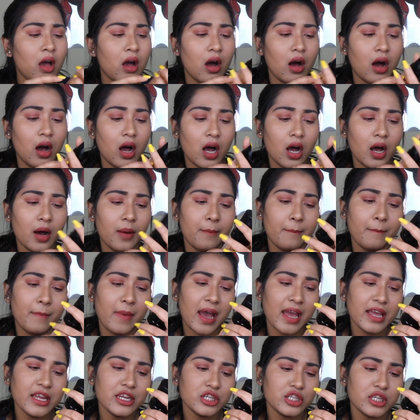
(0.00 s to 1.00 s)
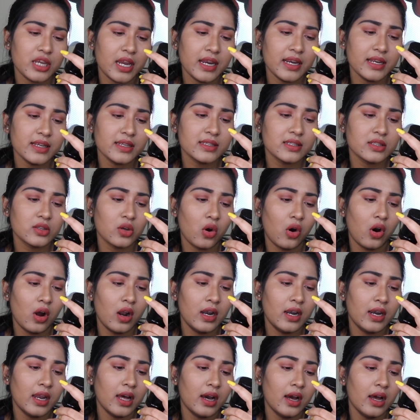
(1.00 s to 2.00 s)
My shade is
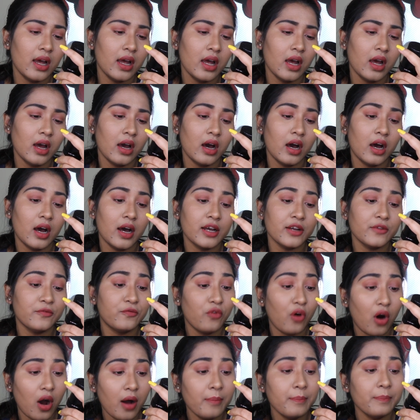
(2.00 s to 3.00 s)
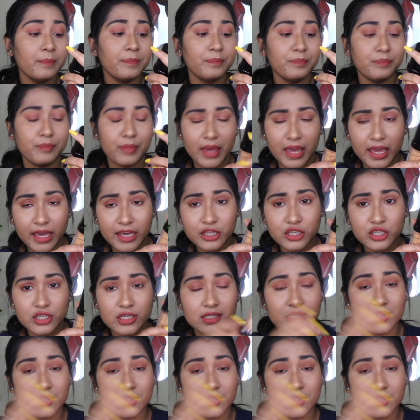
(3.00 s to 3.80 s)
called warm beige.